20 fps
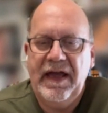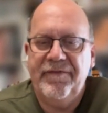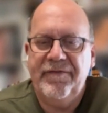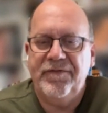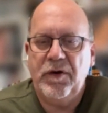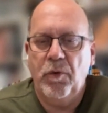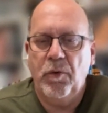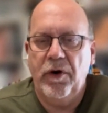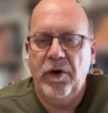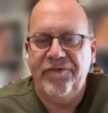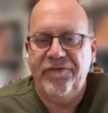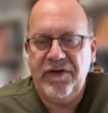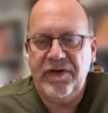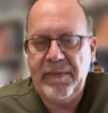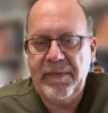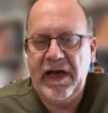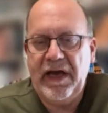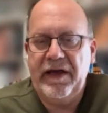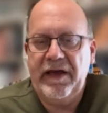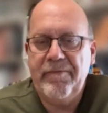If you were
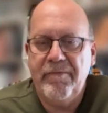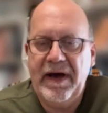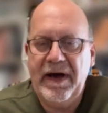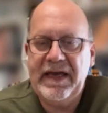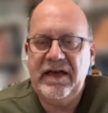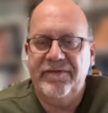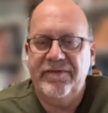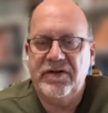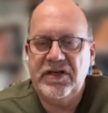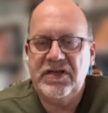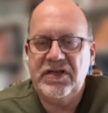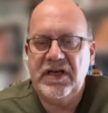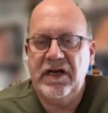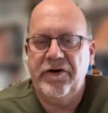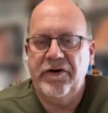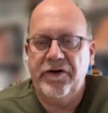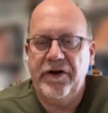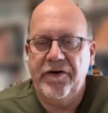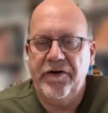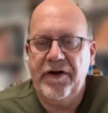female, it might have
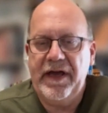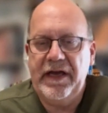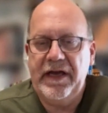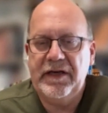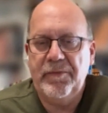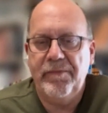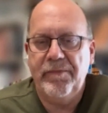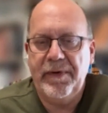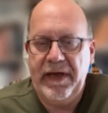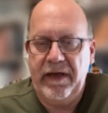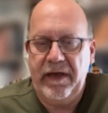deteriorated a